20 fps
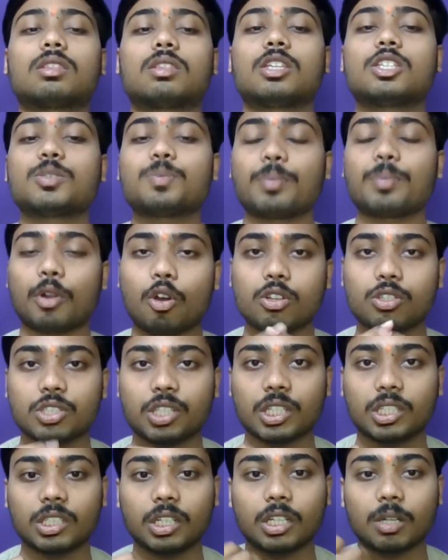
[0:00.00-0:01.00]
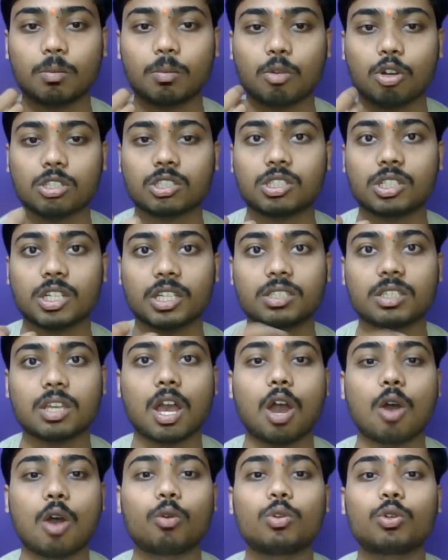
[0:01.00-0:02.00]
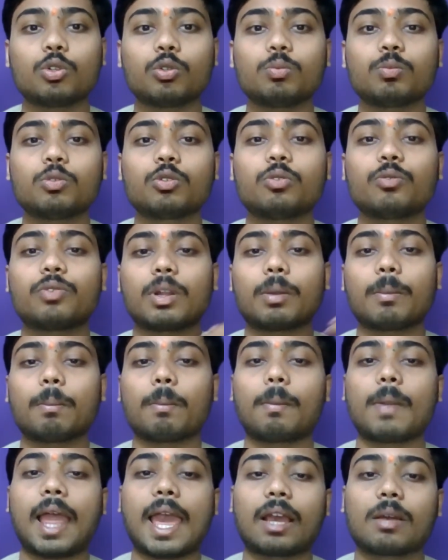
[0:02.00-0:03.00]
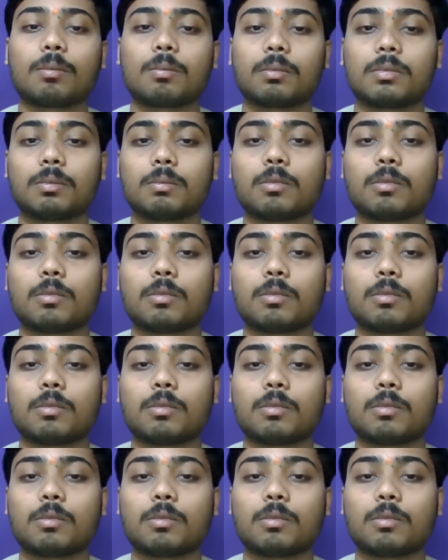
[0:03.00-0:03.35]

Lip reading: This project demonstrates how to move from black